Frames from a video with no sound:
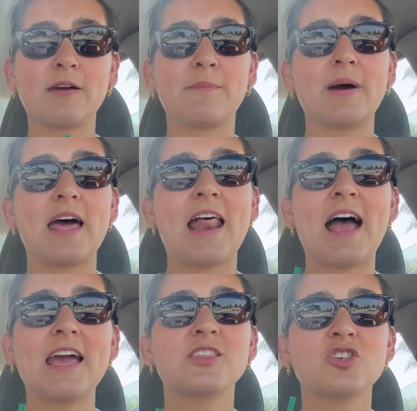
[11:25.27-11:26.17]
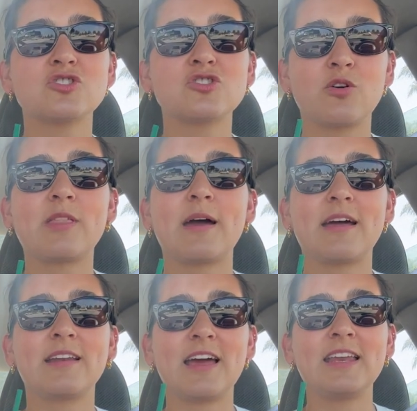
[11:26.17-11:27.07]
but I just know
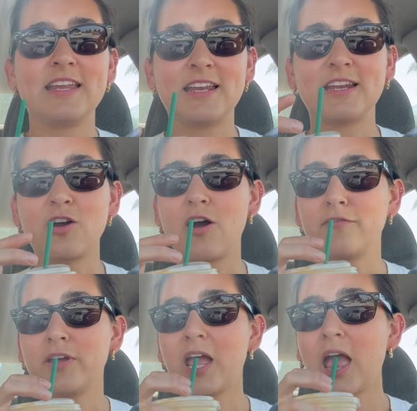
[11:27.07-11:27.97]
that I needed coffee.